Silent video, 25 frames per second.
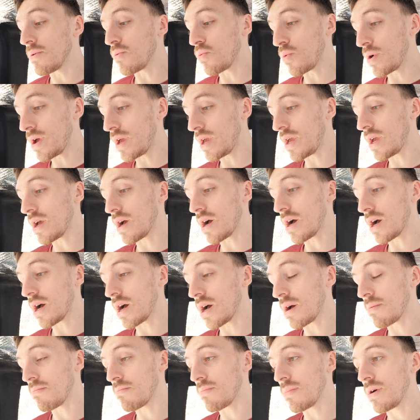We
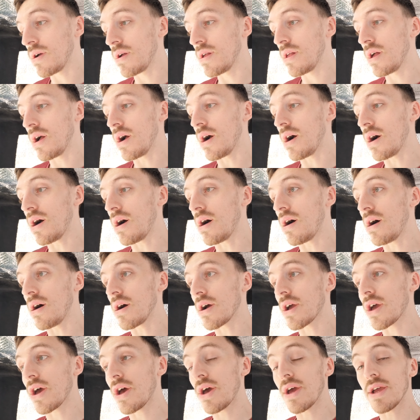are
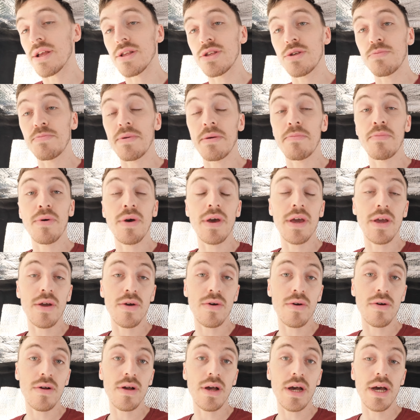going to be
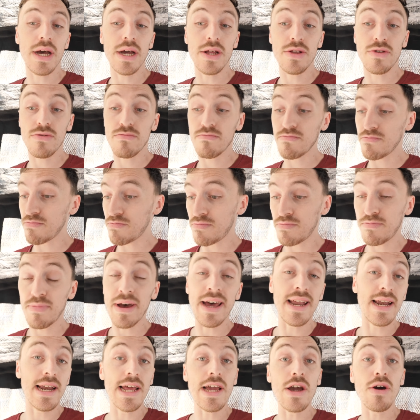putting
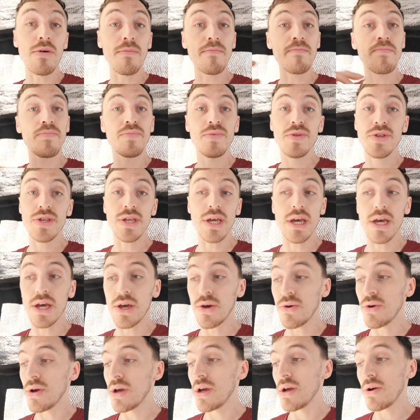panelling on,
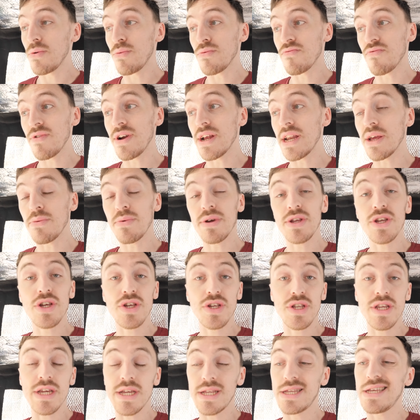so really we
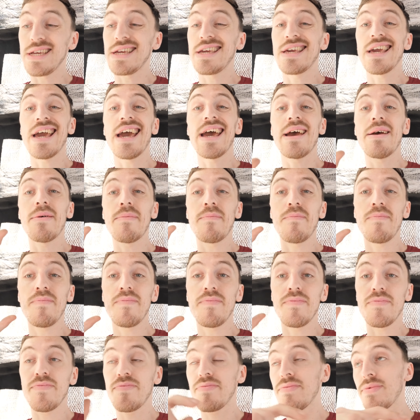just need to get
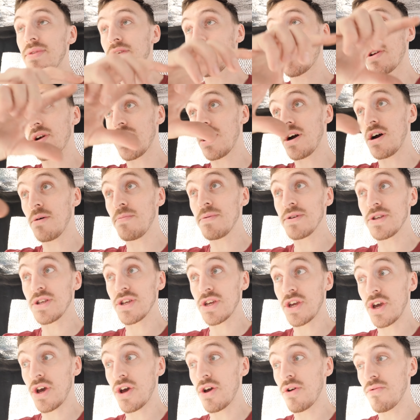the carpet to
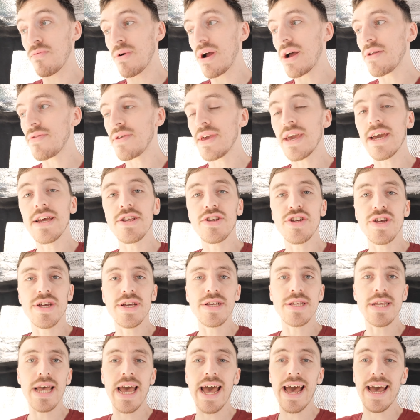go around the
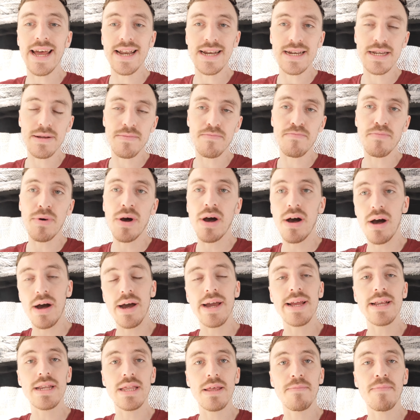edges and
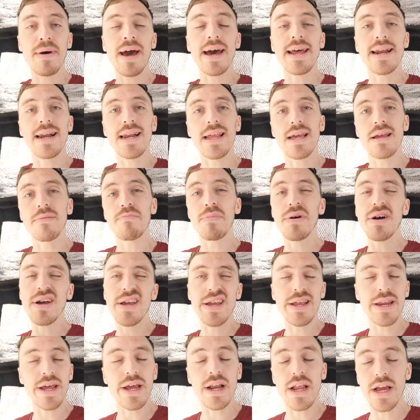behind the panelling by,
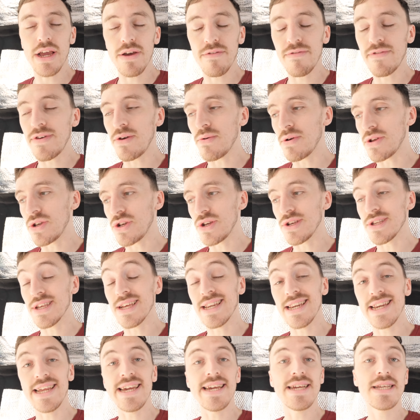you know, like a few inches
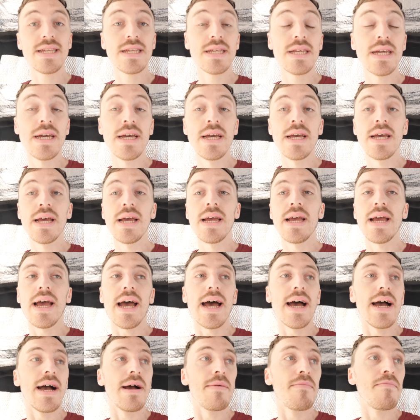at least,
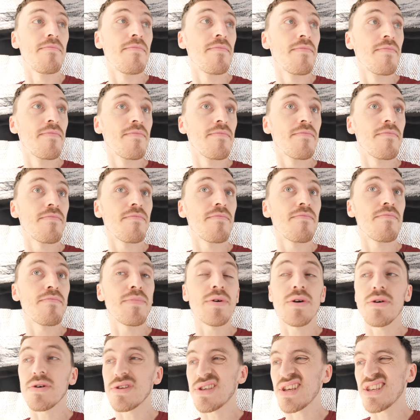
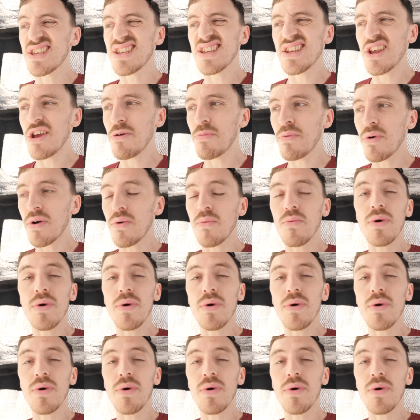because there's no point